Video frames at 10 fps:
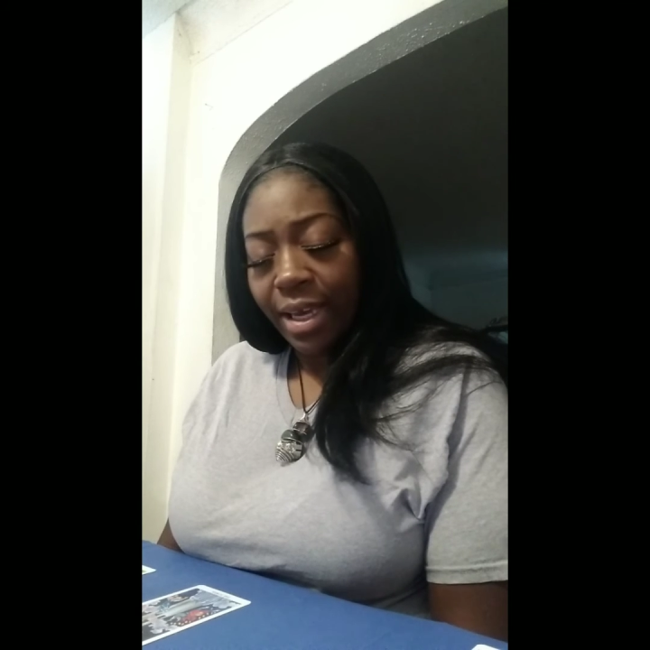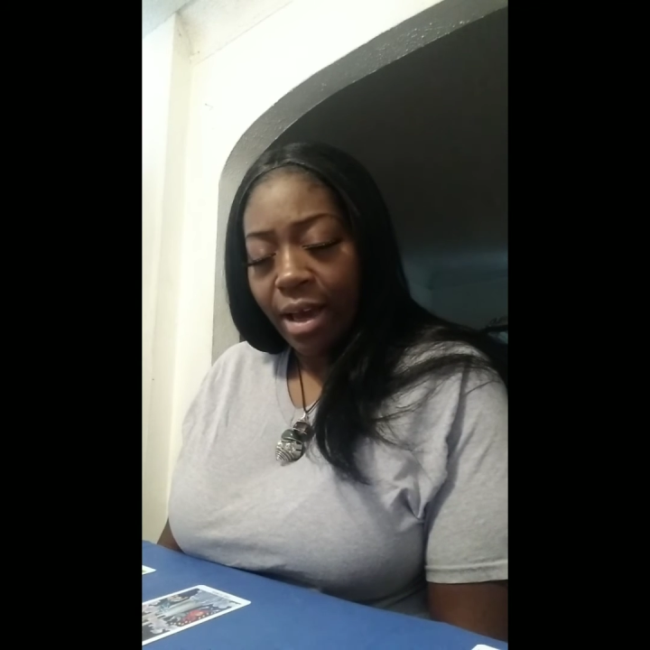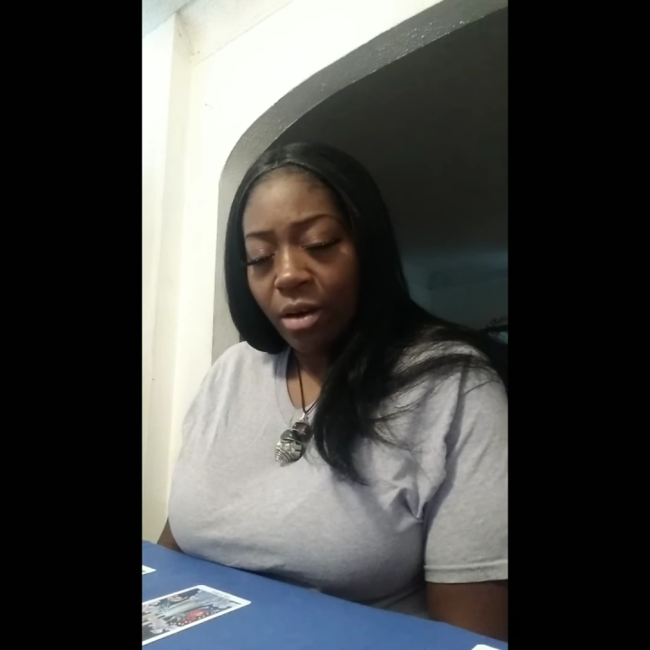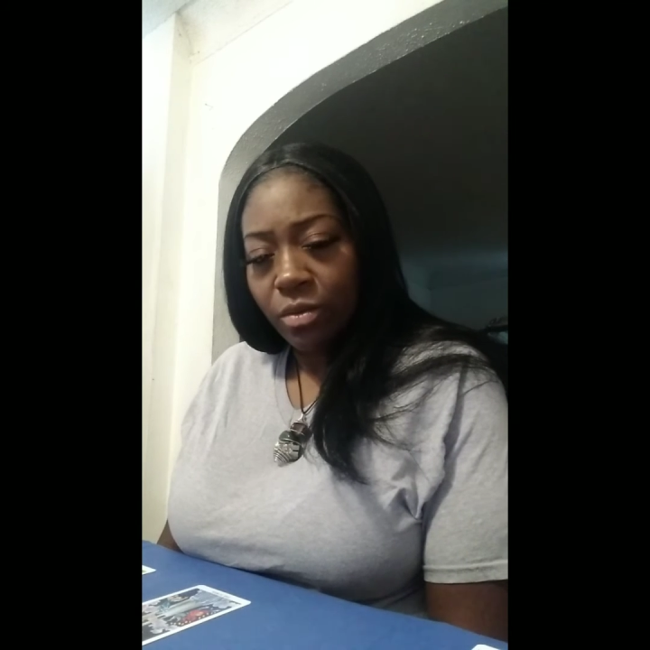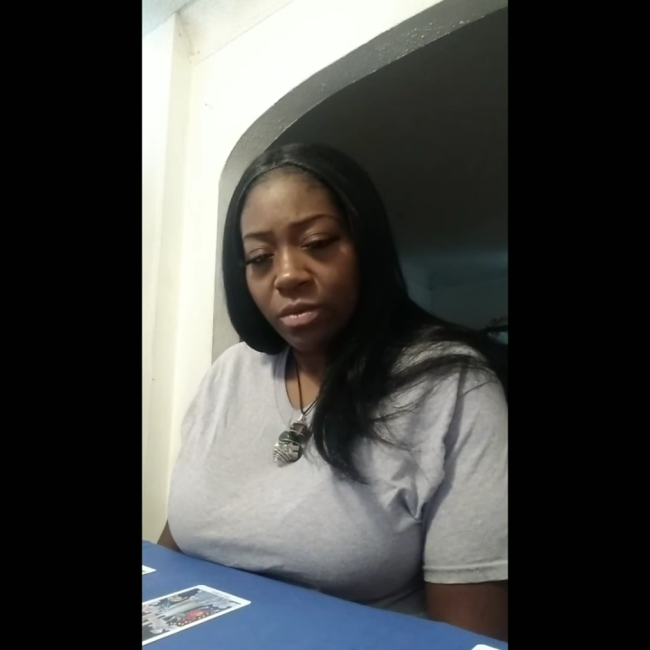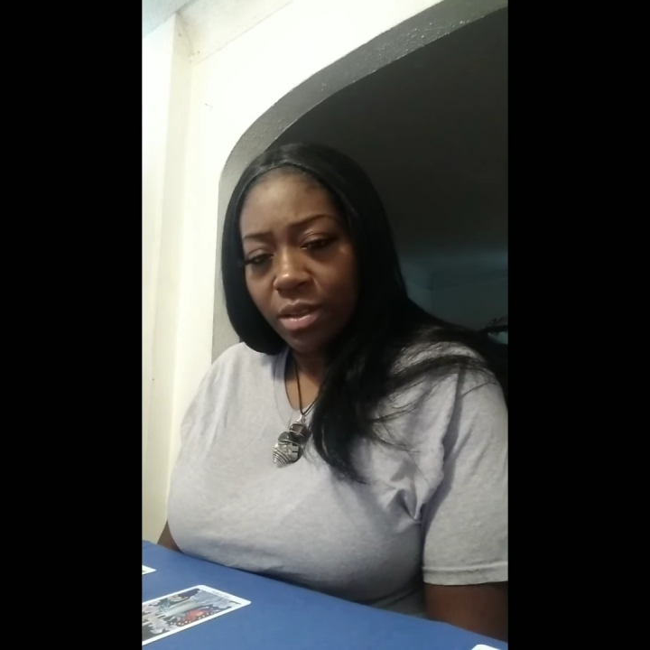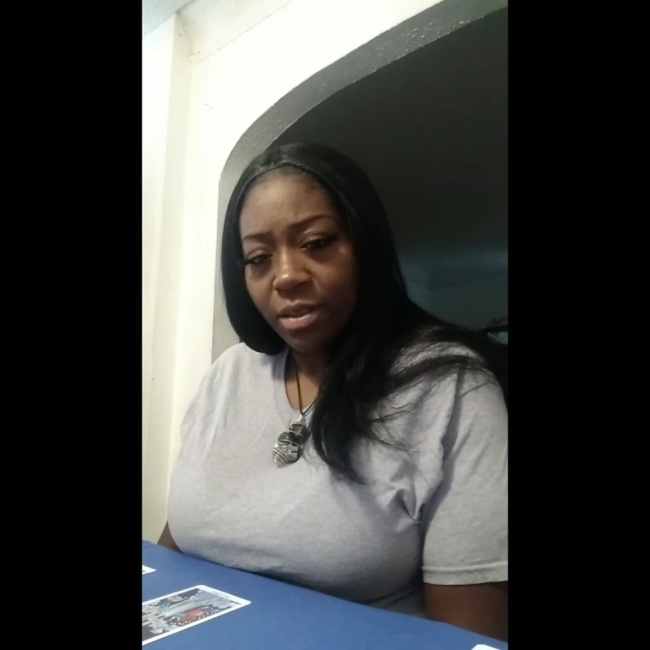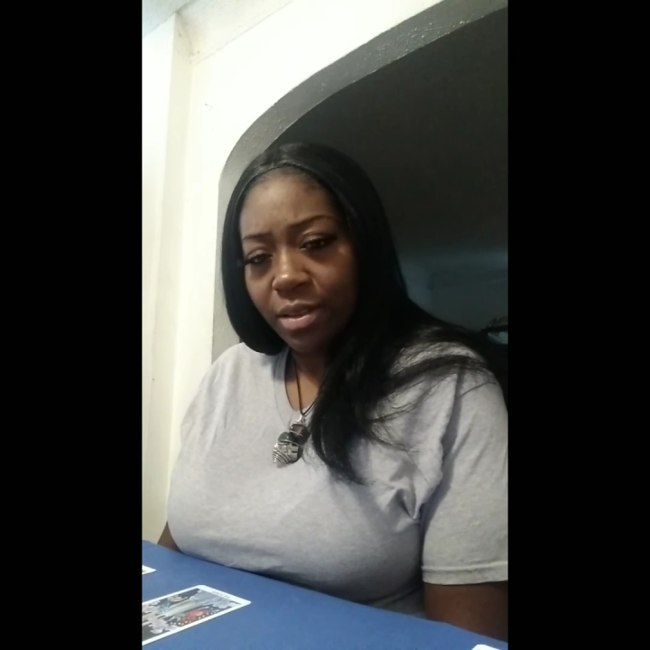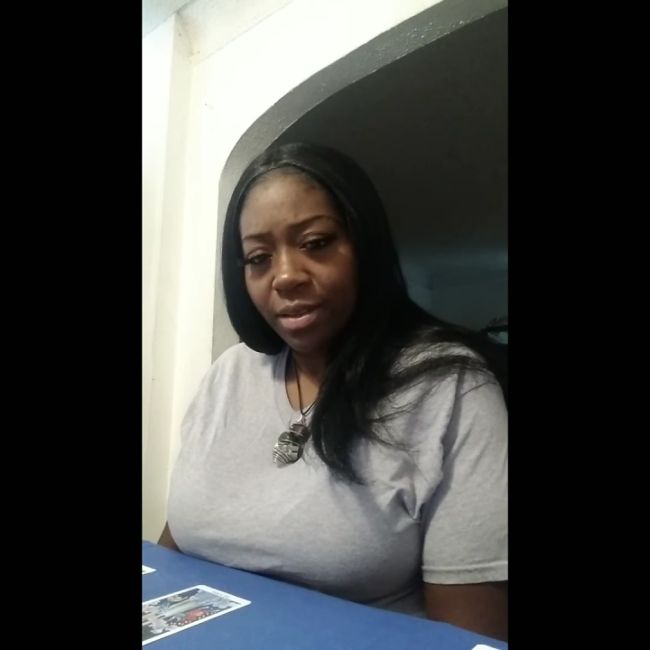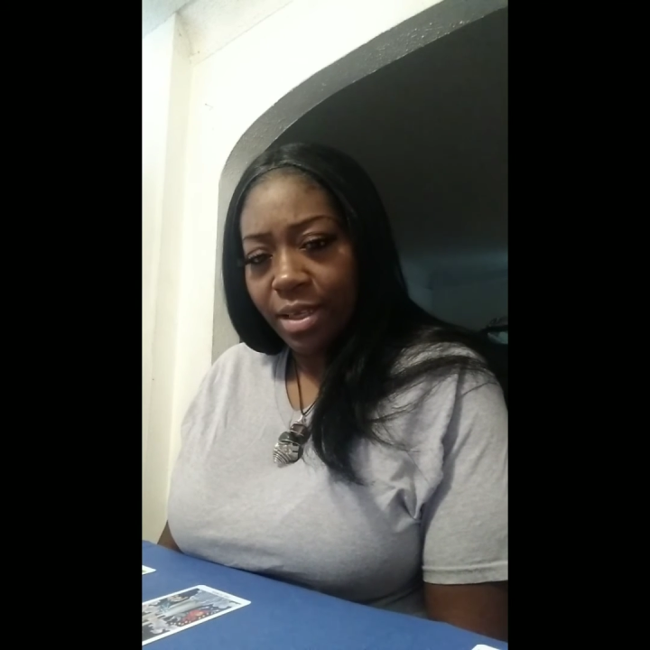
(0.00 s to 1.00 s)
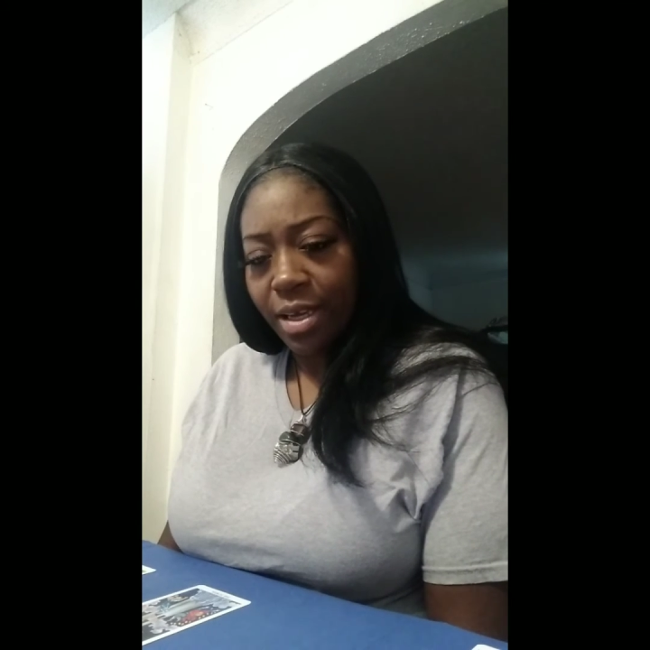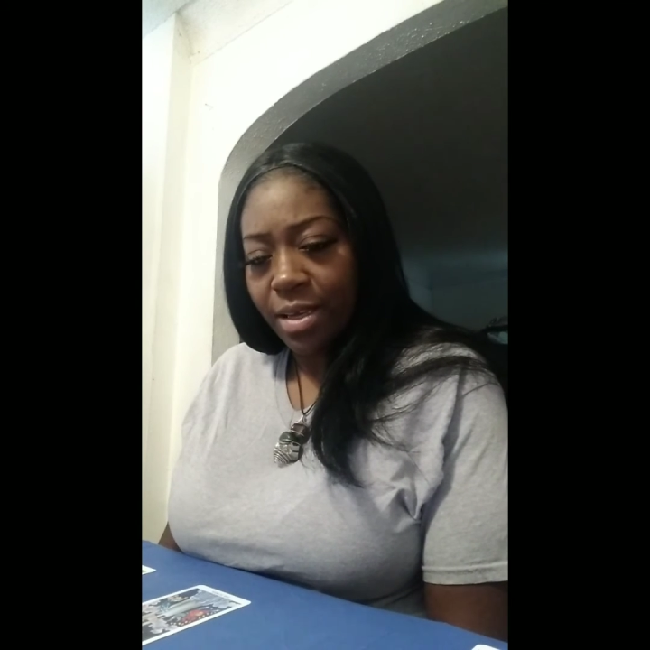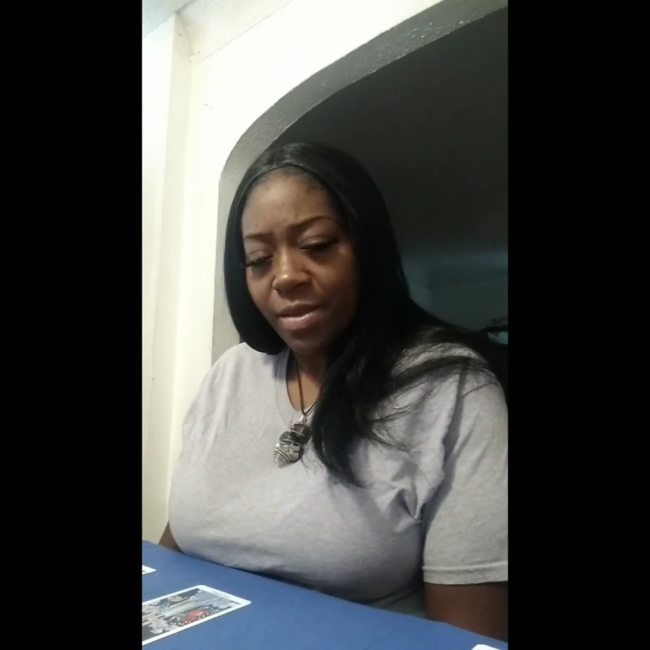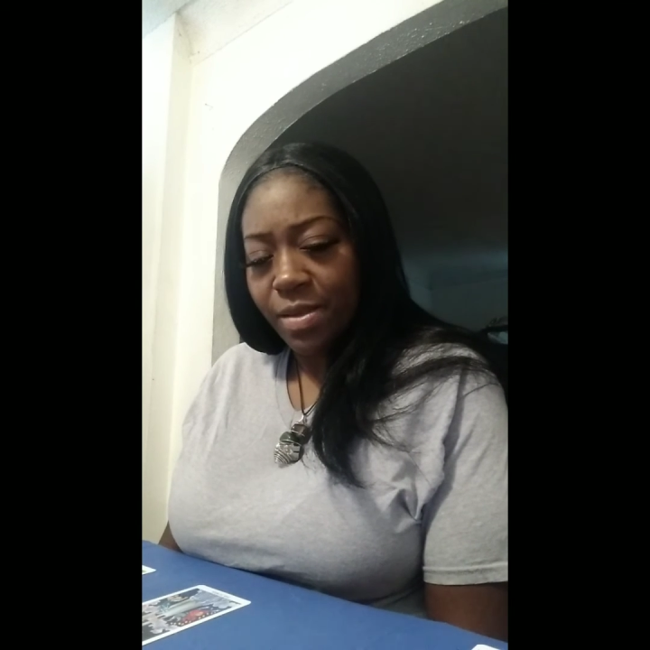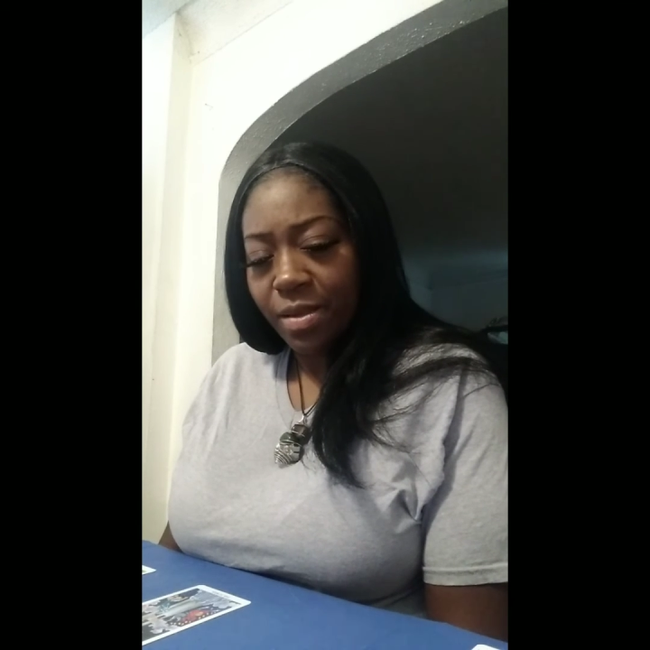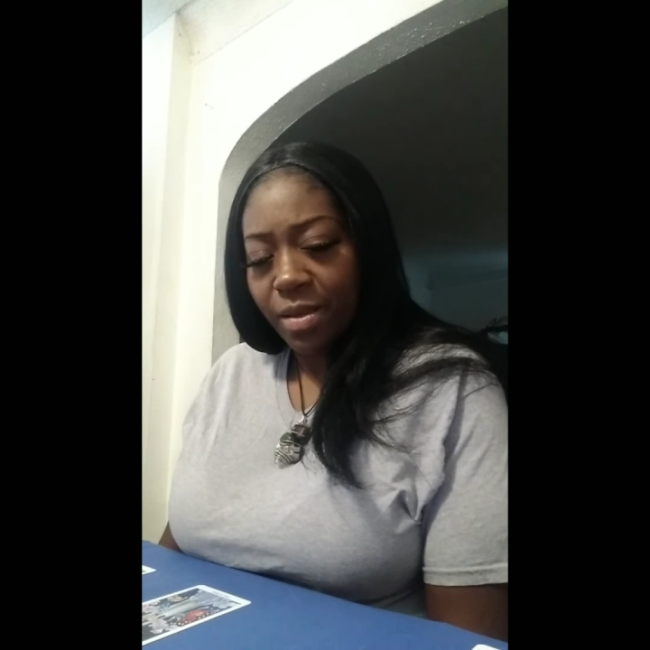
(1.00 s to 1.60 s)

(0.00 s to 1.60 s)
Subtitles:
out the things